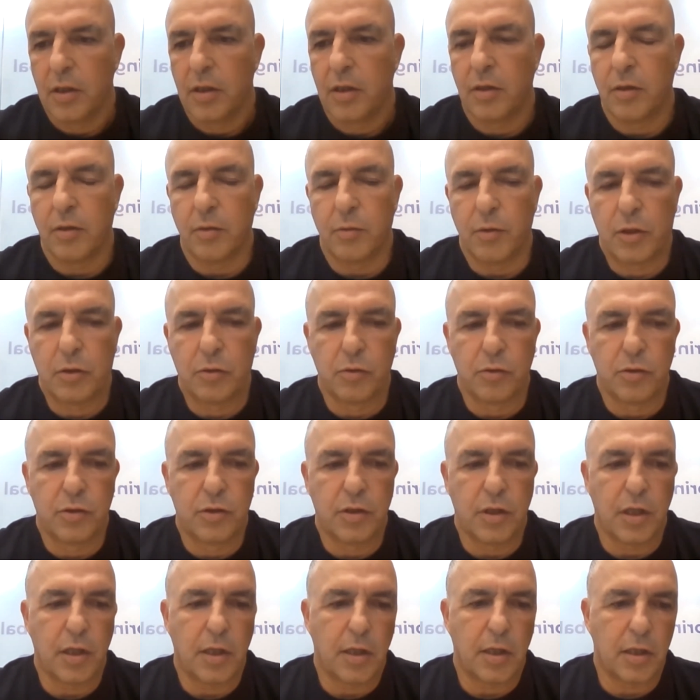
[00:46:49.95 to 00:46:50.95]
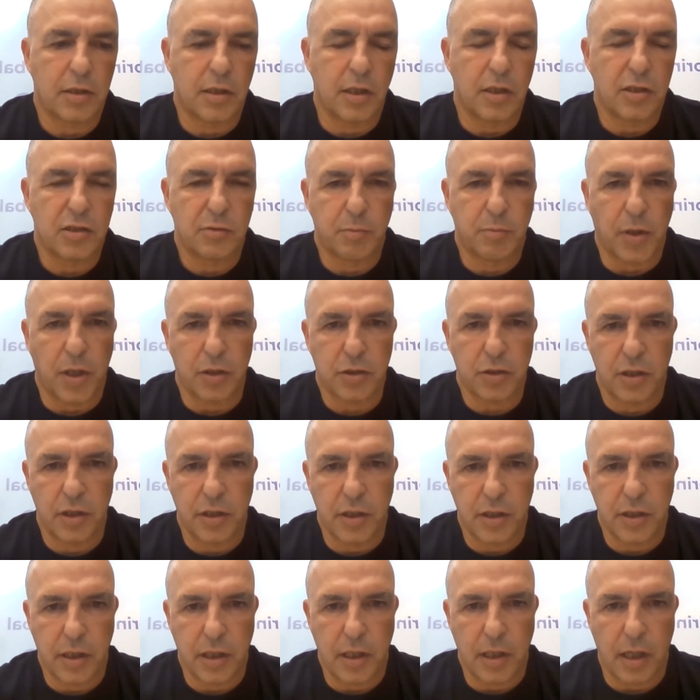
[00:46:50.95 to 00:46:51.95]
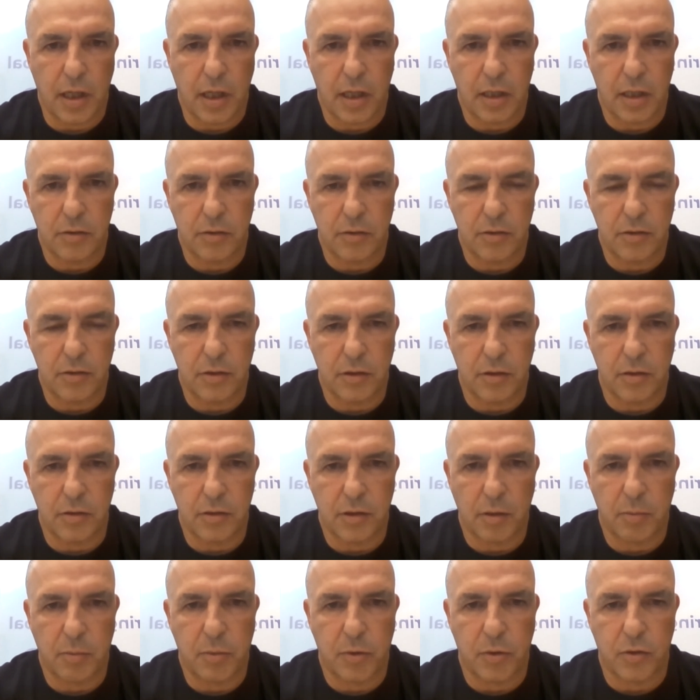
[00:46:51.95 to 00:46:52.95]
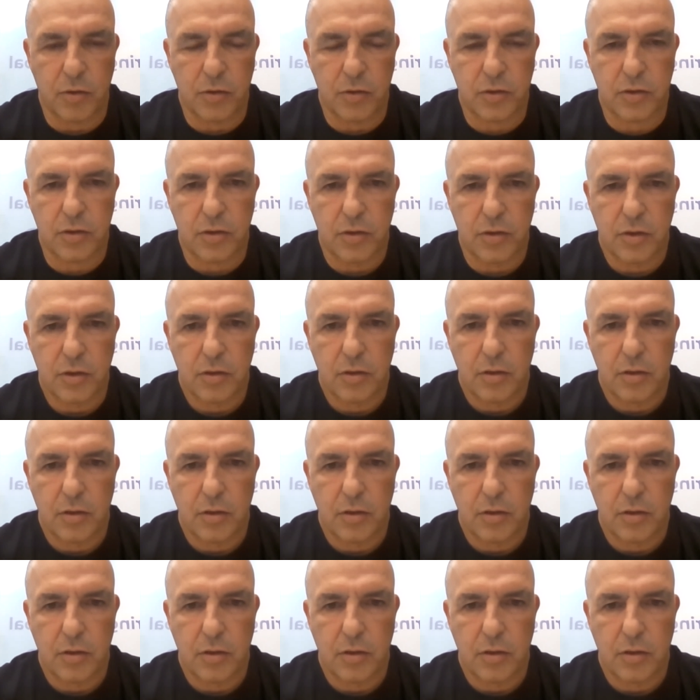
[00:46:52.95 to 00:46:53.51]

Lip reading: We could at least partially rely on reports